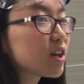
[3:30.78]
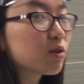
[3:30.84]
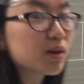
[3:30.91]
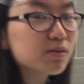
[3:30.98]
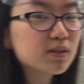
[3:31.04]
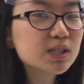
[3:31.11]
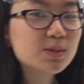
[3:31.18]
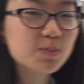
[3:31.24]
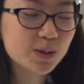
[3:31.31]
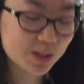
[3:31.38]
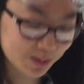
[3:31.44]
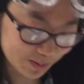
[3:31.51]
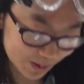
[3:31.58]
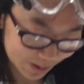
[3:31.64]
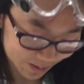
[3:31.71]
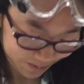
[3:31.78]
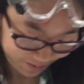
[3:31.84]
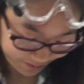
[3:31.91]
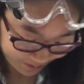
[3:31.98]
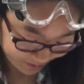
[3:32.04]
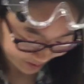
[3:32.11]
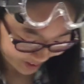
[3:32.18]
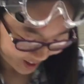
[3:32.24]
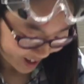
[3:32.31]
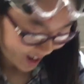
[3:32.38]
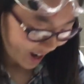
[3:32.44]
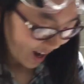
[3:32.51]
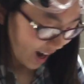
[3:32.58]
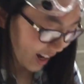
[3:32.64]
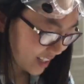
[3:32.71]
equivalence principle.
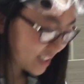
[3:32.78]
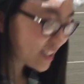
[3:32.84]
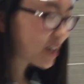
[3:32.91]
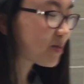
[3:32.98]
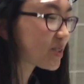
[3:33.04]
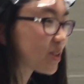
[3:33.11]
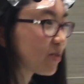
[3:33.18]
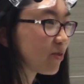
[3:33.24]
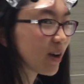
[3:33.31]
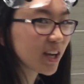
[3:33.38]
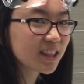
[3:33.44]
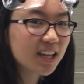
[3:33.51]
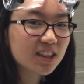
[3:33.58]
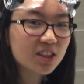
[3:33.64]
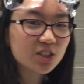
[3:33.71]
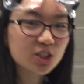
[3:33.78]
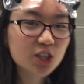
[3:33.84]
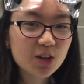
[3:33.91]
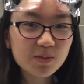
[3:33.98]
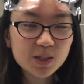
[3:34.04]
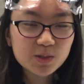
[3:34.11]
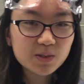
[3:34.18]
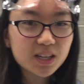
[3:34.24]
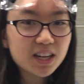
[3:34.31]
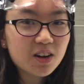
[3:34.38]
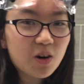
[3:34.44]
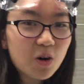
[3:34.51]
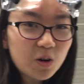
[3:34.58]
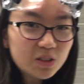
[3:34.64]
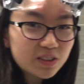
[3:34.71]
Einstein was afraid that the Germans would get a
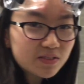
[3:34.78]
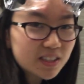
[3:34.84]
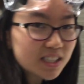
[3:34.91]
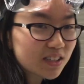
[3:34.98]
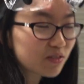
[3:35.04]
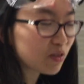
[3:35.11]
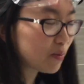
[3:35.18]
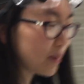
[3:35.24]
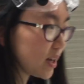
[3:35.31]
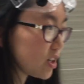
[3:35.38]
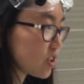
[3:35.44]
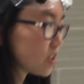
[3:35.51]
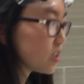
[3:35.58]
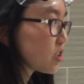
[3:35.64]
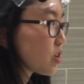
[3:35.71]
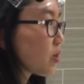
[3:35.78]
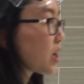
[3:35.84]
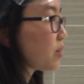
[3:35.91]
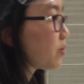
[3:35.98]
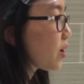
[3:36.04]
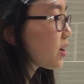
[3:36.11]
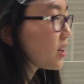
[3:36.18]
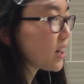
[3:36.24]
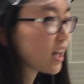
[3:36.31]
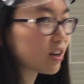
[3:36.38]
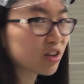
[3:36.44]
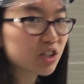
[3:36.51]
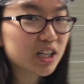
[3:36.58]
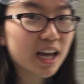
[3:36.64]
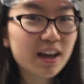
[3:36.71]
hold of this information, so he wrote a
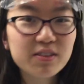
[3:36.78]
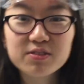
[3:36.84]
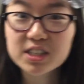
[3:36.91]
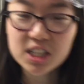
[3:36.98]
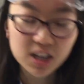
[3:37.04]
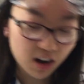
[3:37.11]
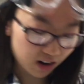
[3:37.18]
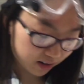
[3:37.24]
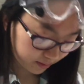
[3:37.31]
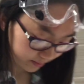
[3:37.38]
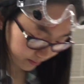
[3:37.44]
letter to FDR.